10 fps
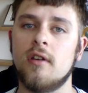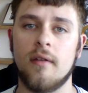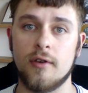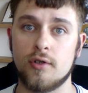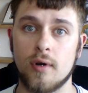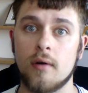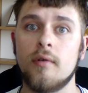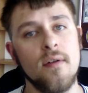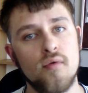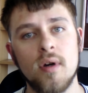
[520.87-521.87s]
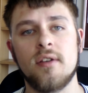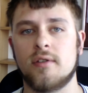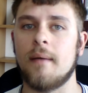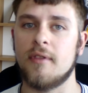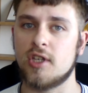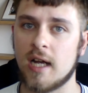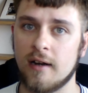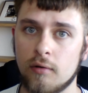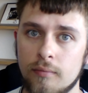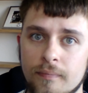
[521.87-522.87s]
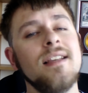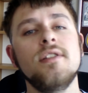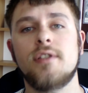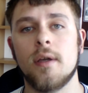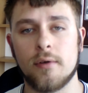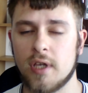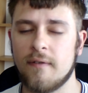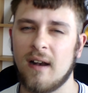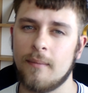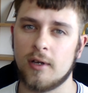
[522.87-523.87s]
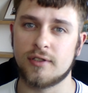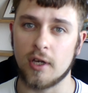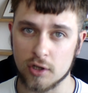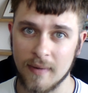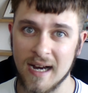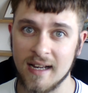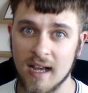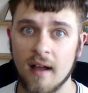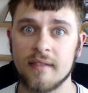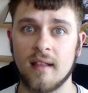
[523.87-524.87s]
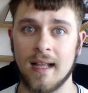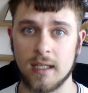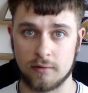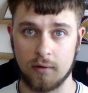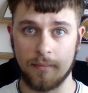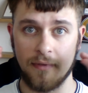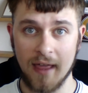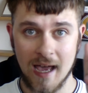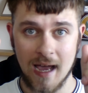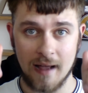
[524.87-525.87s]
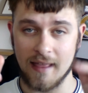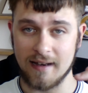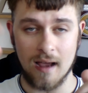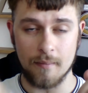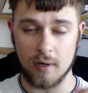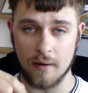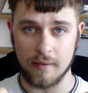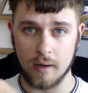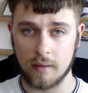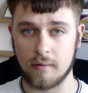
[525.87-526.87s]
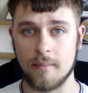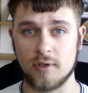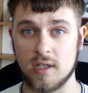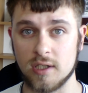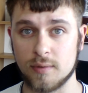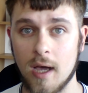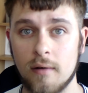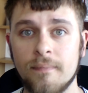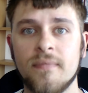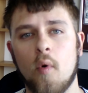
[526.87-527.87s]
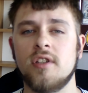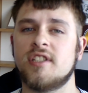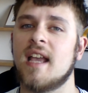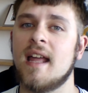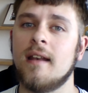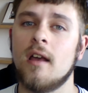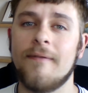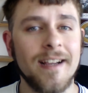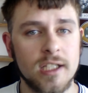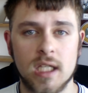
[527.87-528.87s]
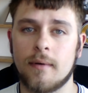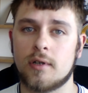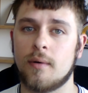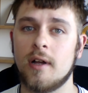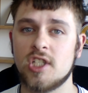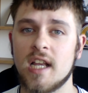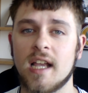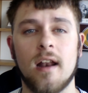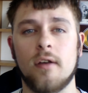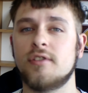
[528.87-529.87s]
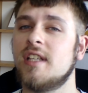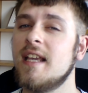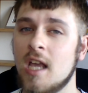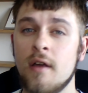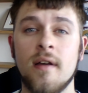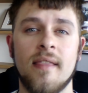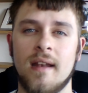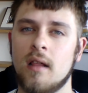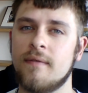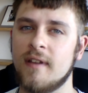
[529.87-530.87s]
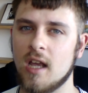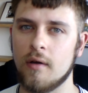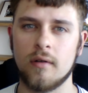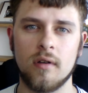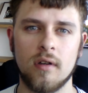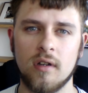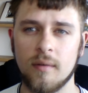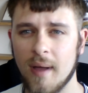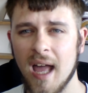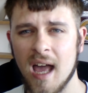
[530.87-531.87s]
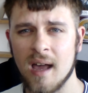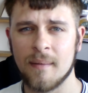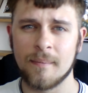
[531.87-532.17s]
You know the drill. It really does help the channel. Please do also follow me on social media. The links are up there and they're down below in the description as well. Once again, thank you so much for watching, and I'll see you in the next video. Goodbye!